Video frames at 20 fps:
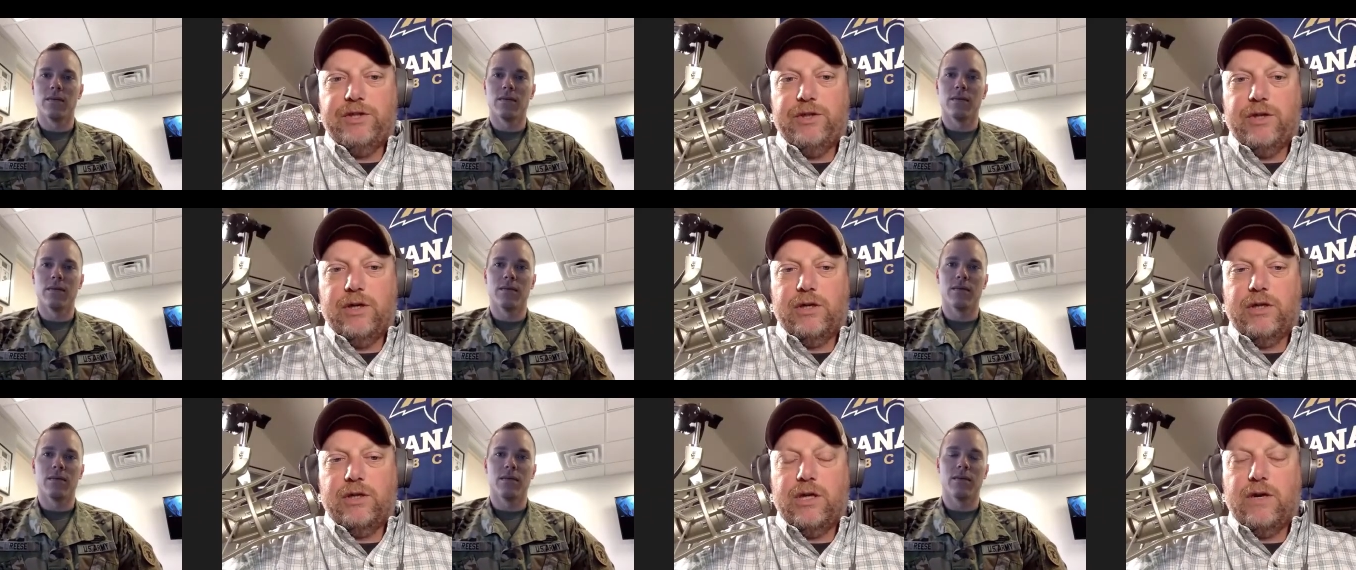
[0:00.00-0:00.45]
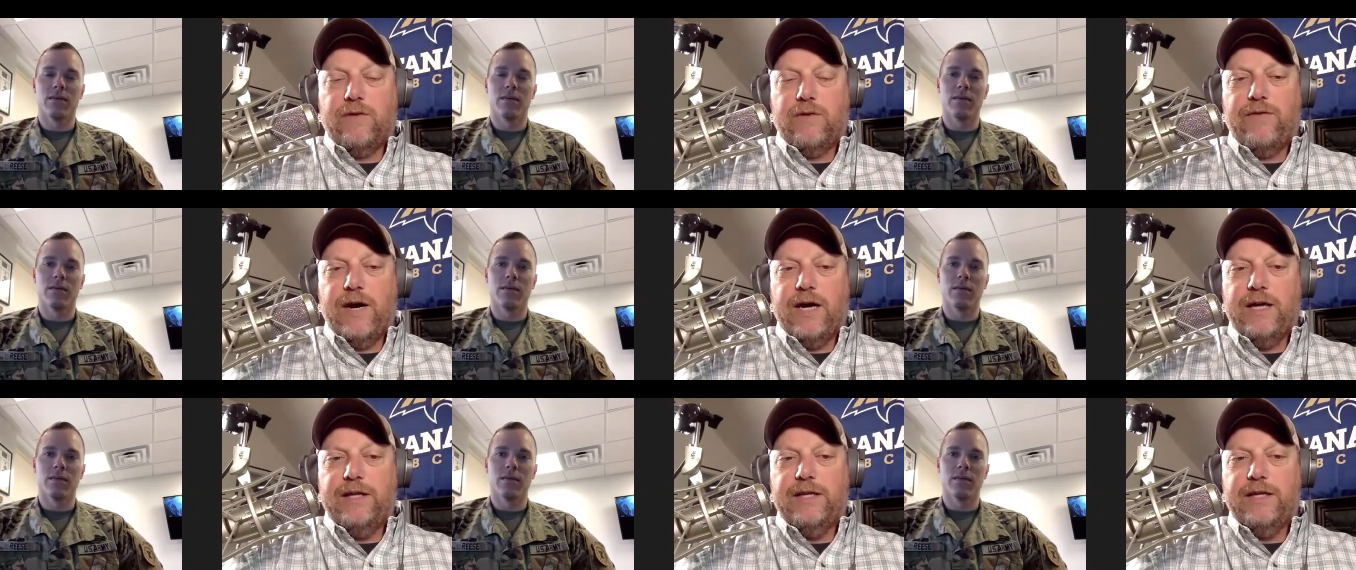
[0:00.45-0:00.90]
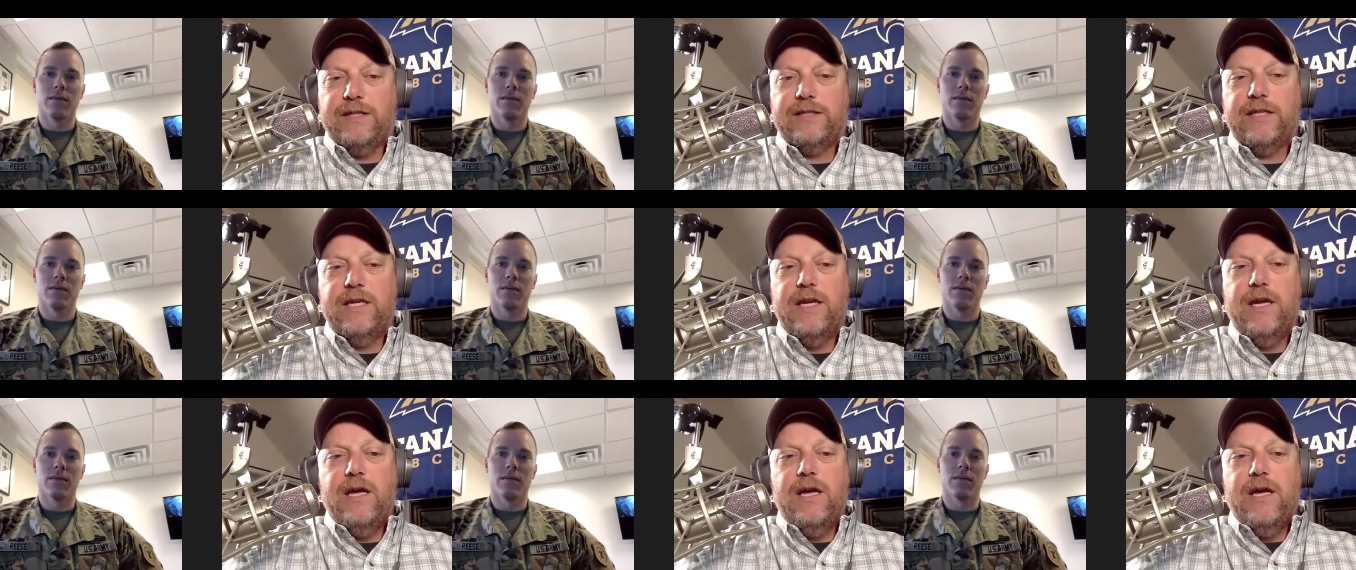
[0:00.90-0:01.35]
Speaker 1: sure and clarify
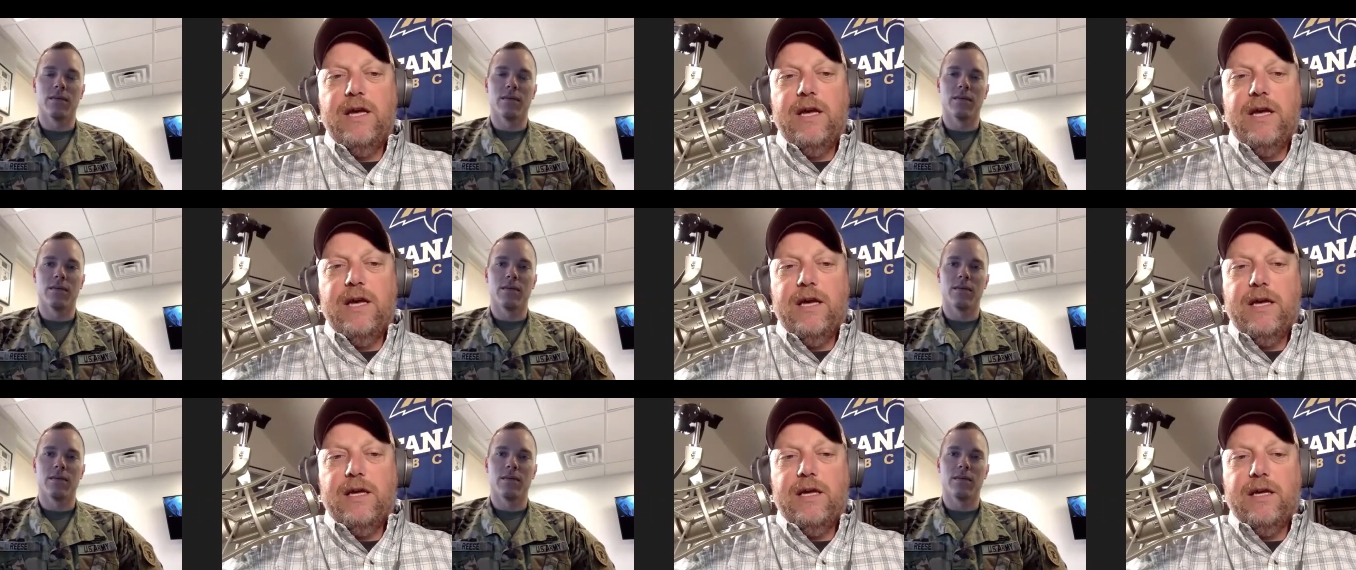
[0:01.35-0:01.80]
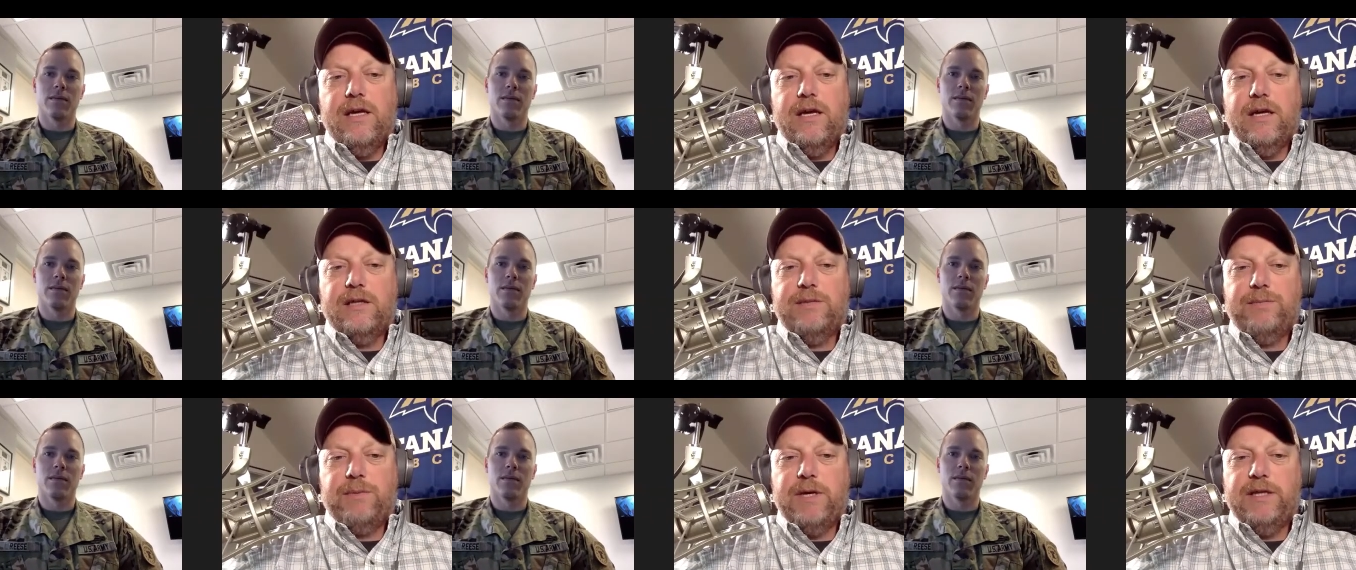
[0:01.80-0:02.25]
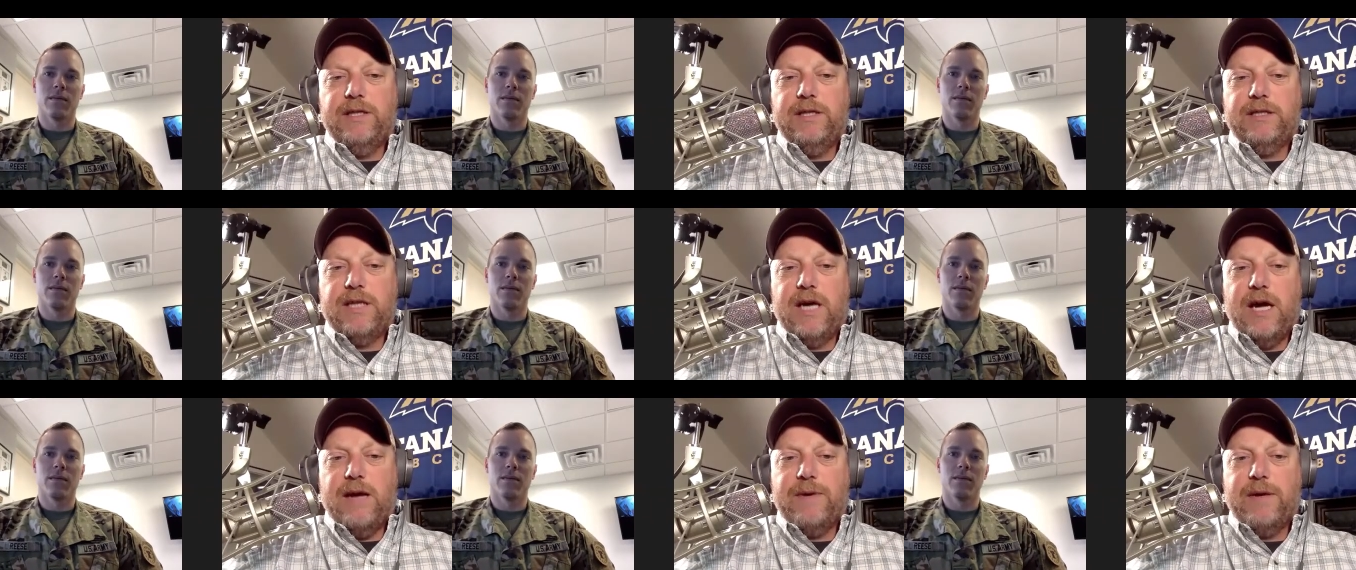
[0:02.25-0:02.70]
this. Explain the
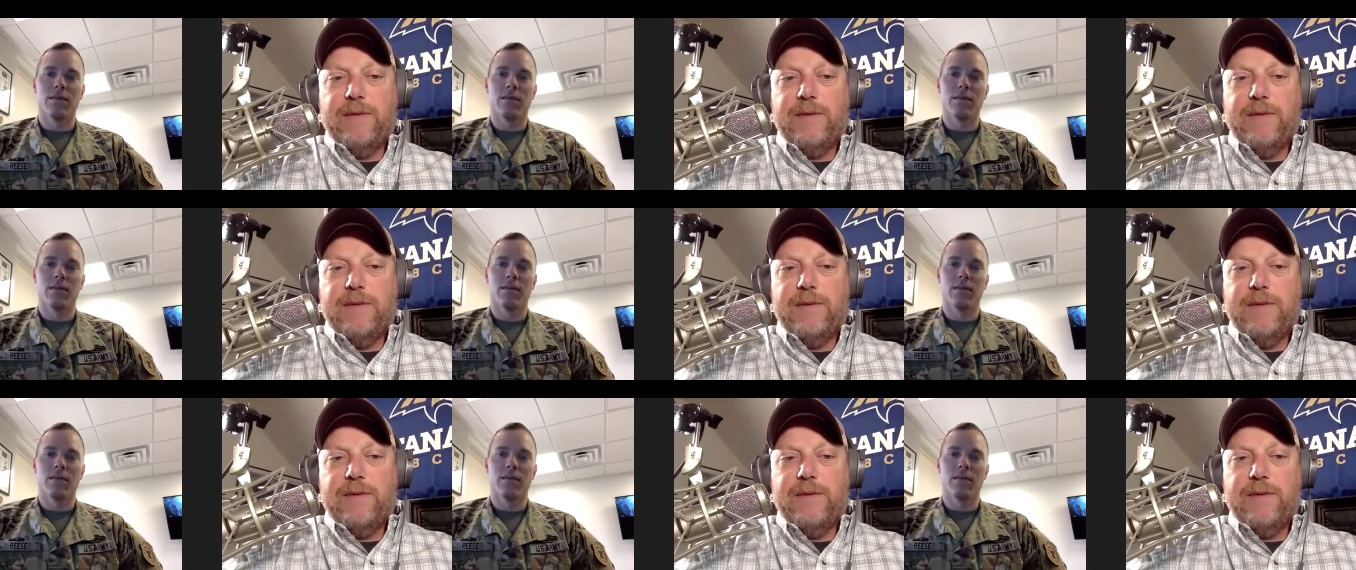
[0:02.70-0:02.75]
time